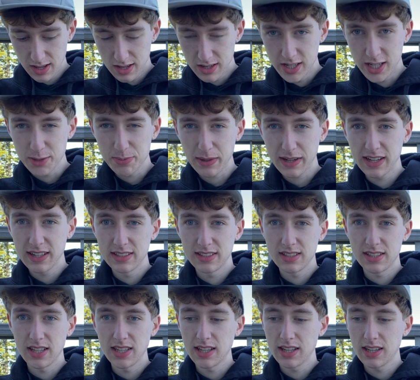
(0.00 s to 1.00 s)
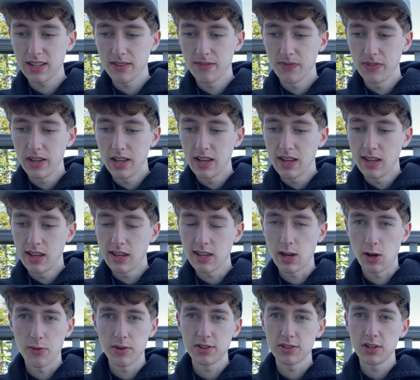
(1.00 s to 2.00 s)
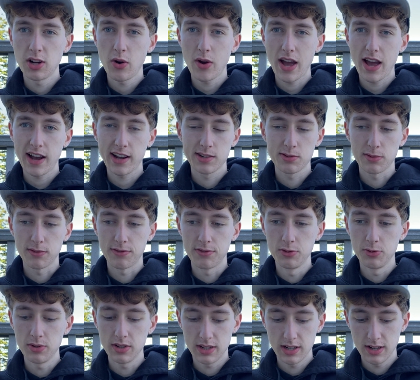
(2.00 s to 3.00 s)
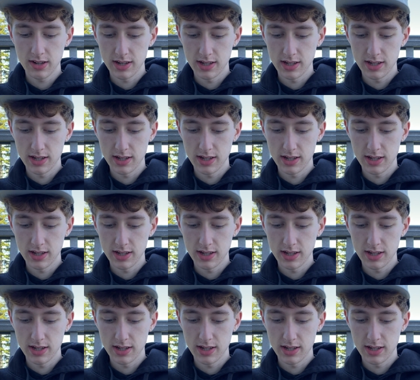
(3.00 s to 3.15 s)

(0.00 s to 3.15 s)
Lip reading: just because there's no actual fruit in here.